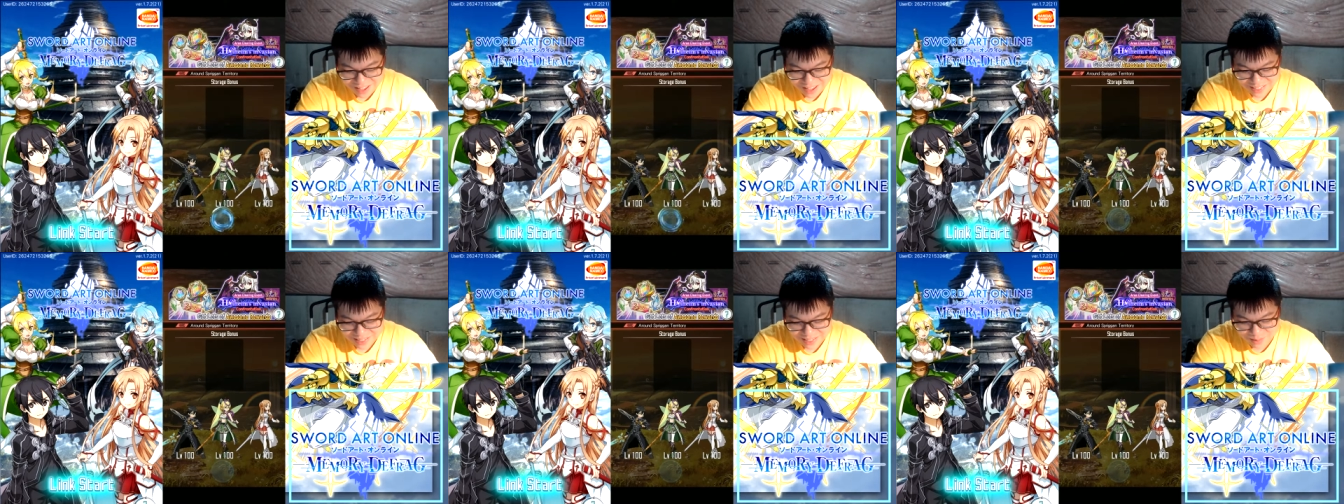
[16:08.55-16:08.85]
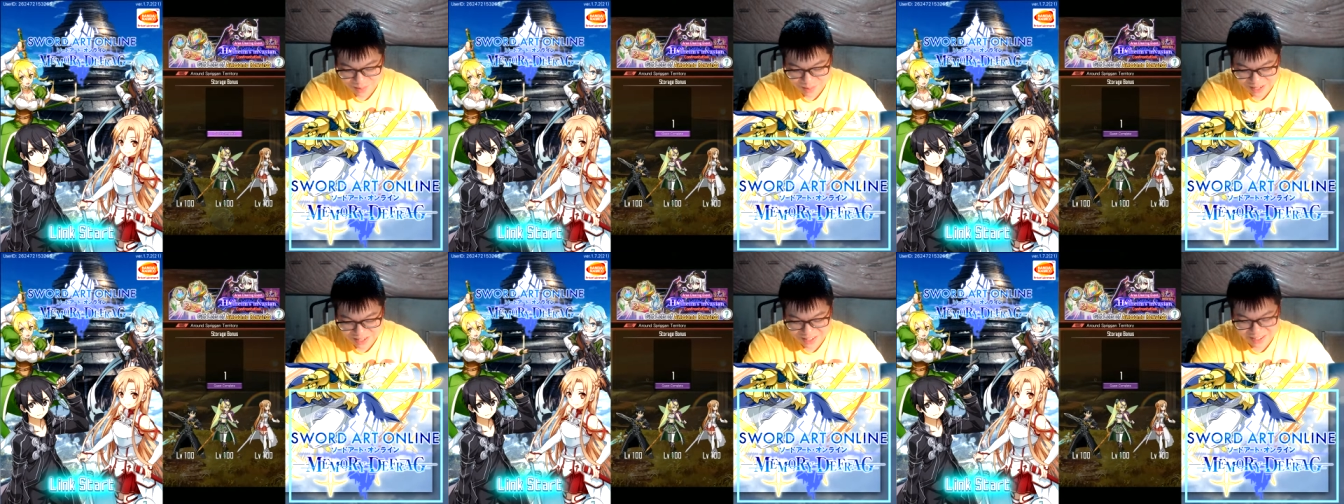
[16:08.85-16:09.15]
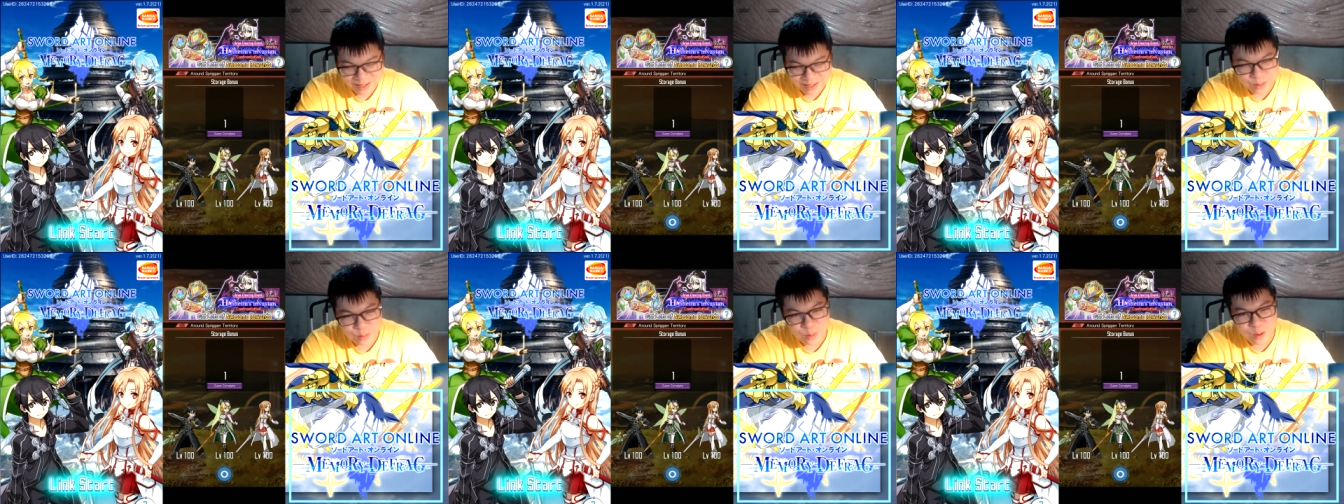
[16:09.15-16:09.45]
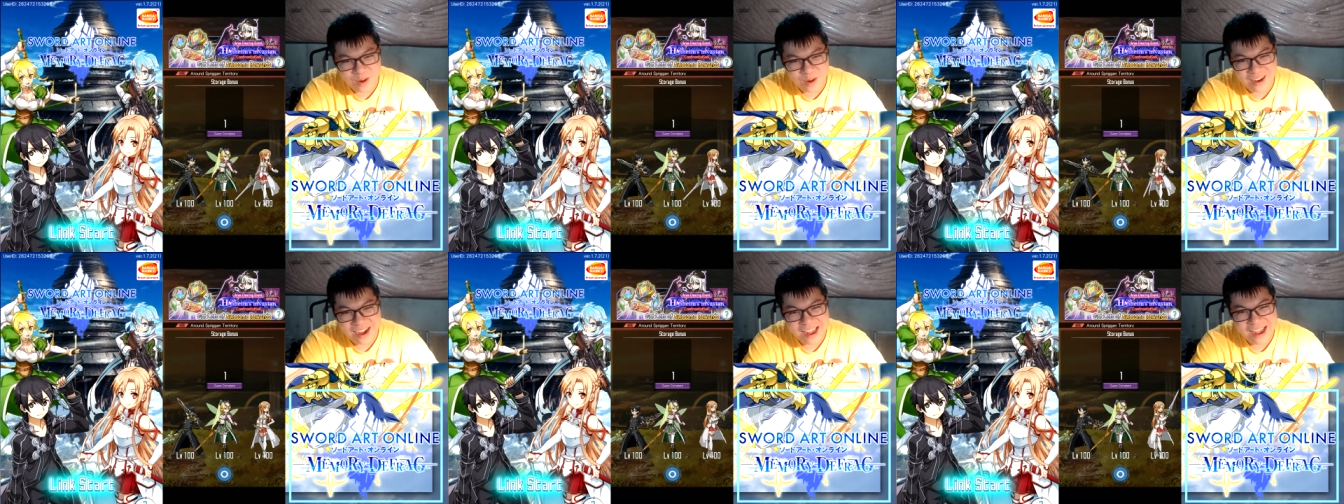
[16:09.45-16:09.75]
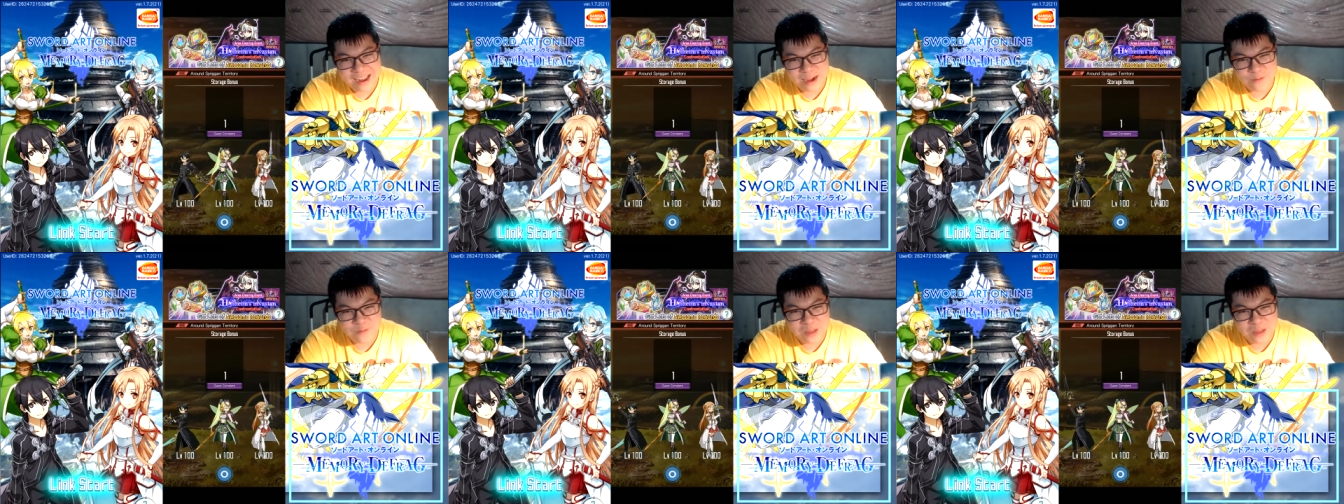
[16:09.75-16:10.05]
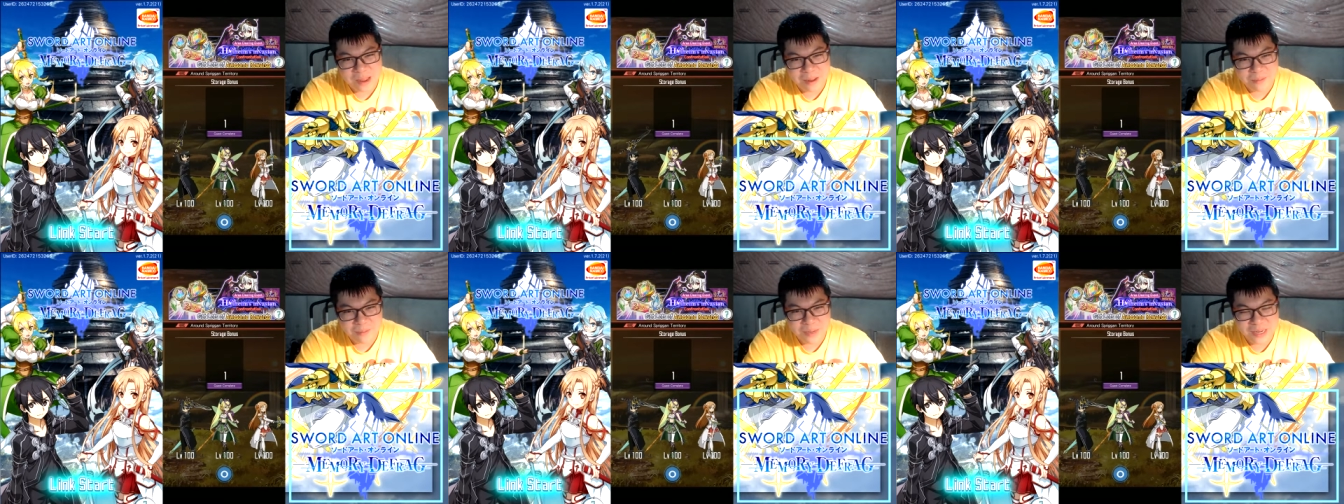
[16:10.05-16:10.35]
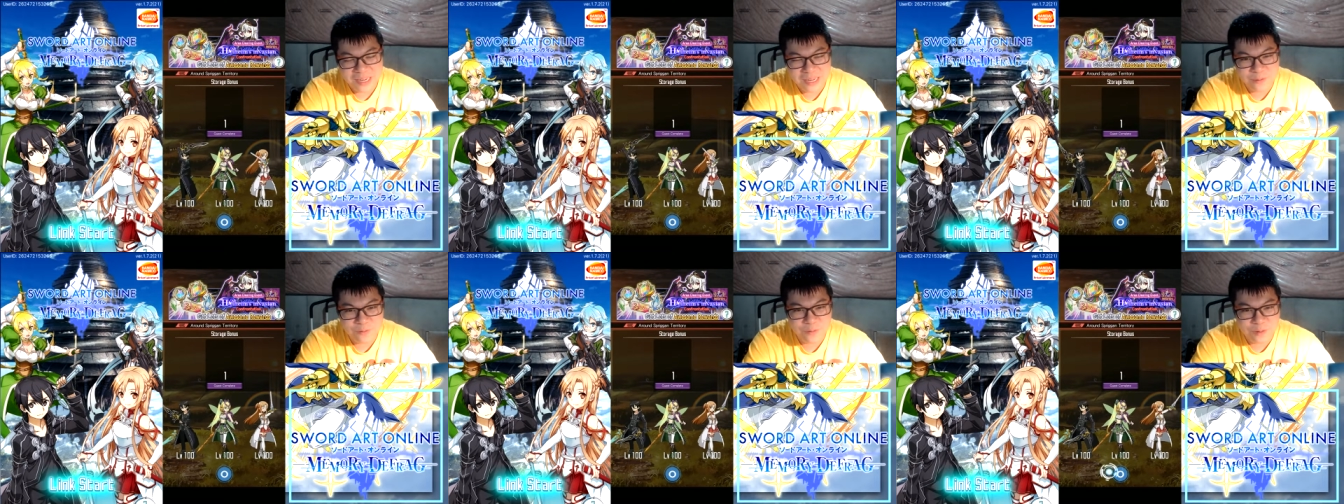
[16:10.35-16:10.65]
So meaning you are out of
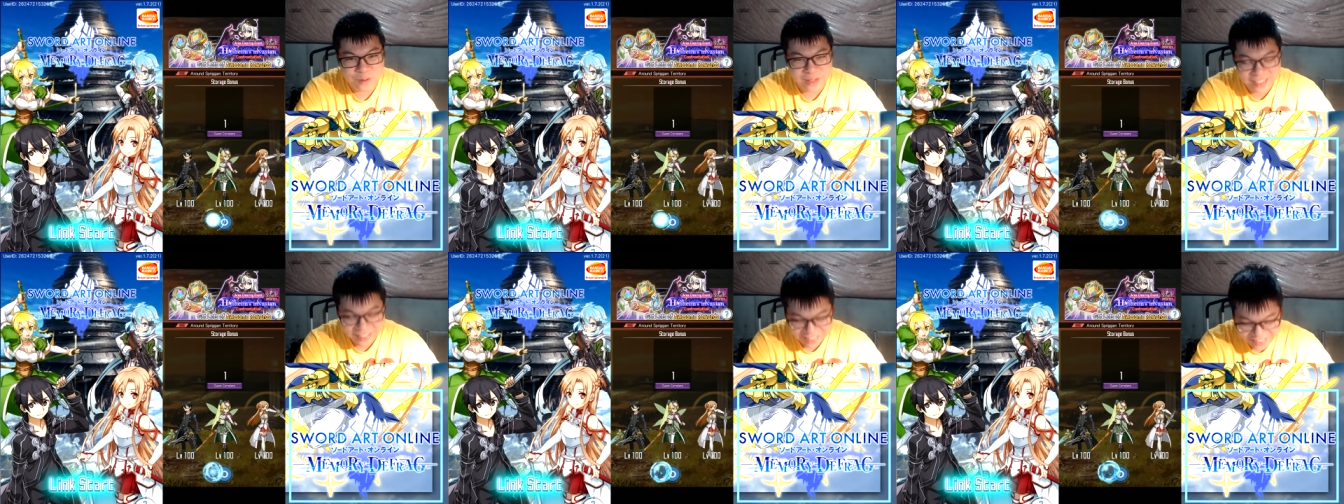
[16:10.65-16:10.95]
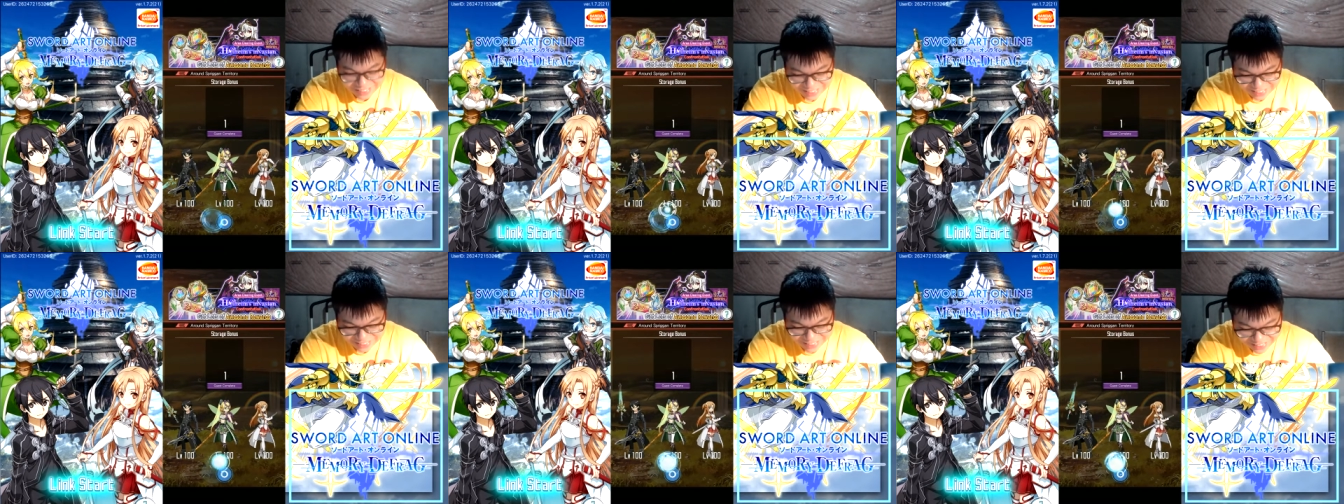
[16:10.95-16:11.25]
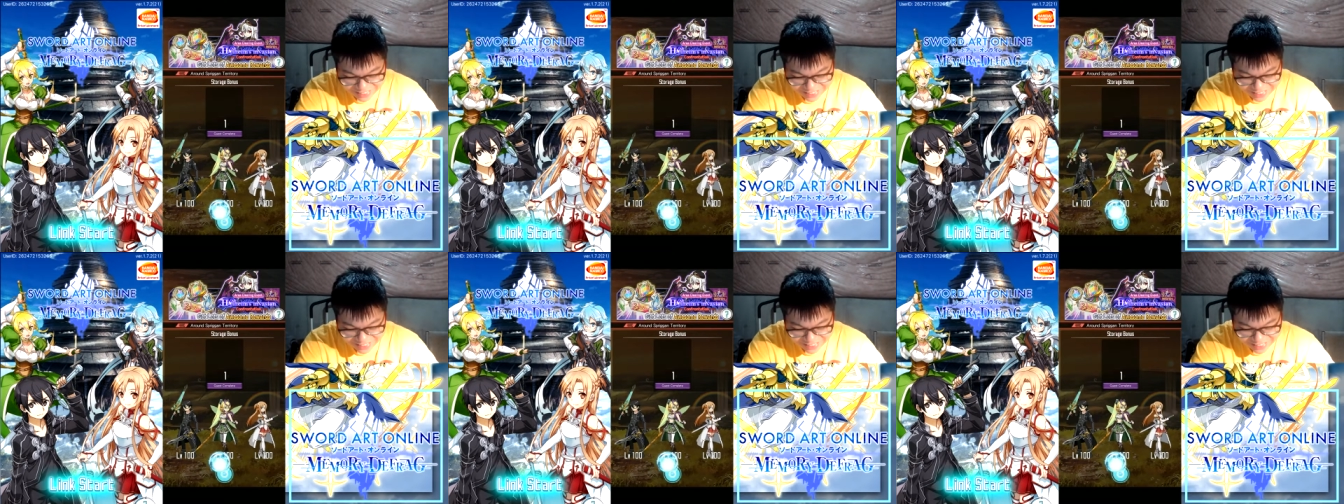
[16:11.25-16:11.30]
MP for this.